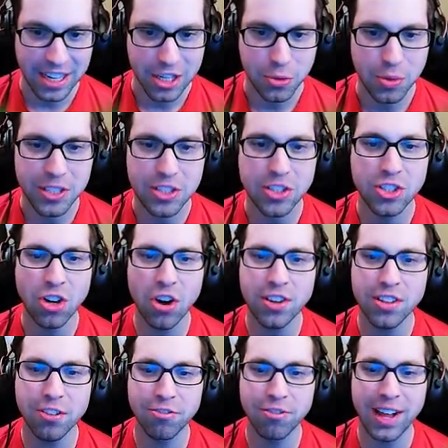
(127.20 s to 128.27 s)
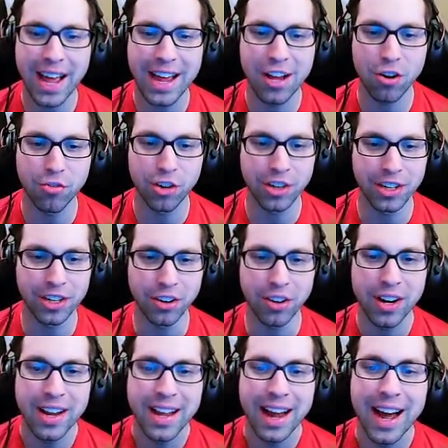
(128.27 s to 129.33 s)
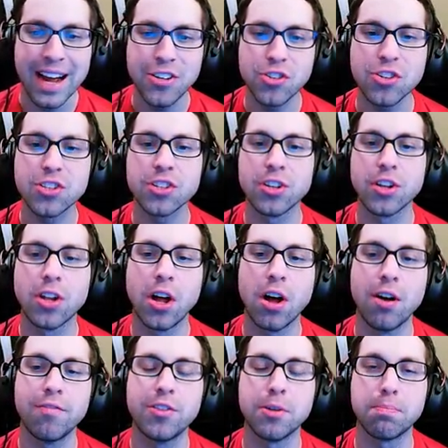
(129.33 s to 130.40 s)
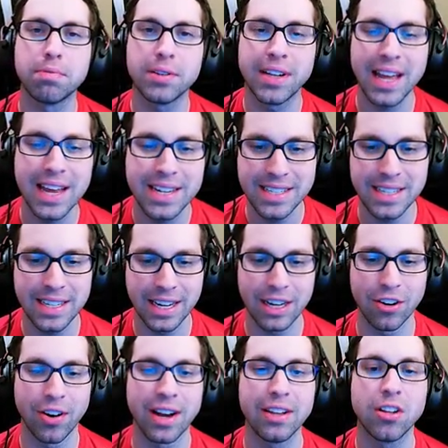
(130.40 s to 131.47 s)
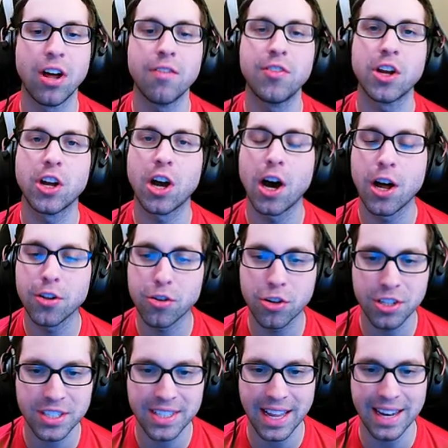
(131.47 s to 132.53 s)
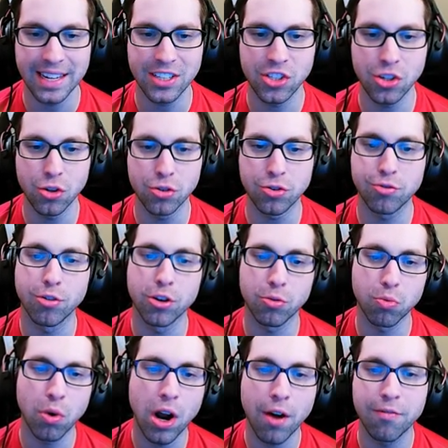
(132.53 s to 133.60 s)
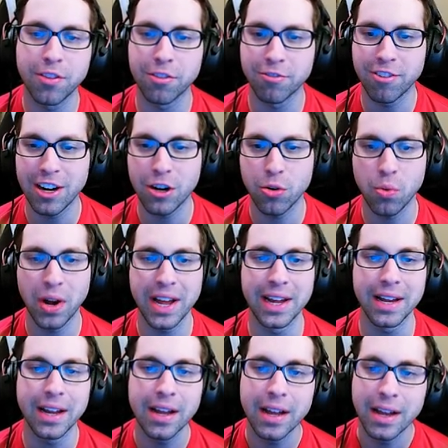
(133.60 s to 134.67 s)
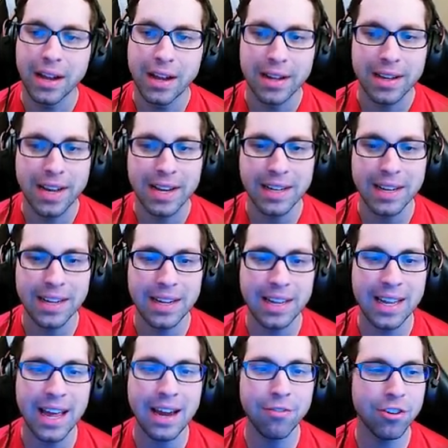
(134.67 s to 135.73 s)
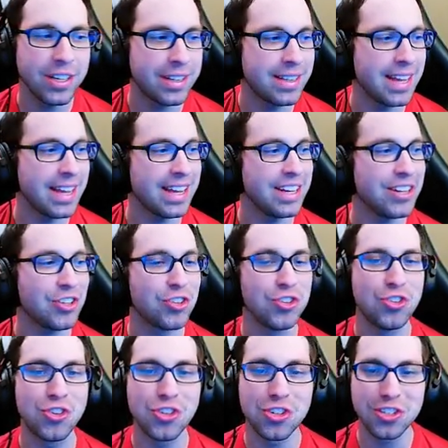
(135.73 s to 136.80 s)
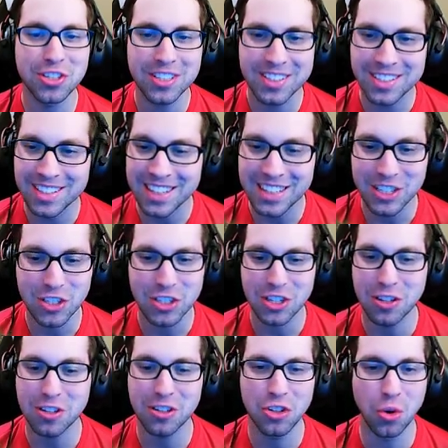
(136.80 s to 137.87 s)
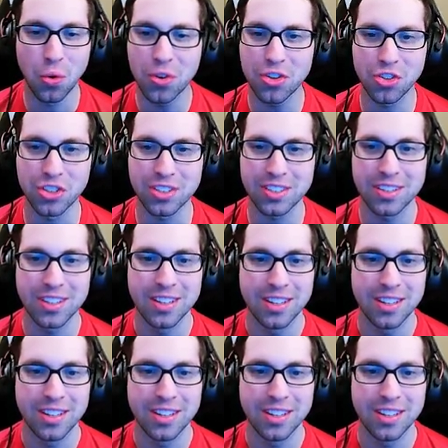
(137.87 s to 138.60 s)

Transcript: We start the flyover here. I just love the planting here. I love the color aesthetics used for the rough, the fairway. Like, everything just is gorgeous.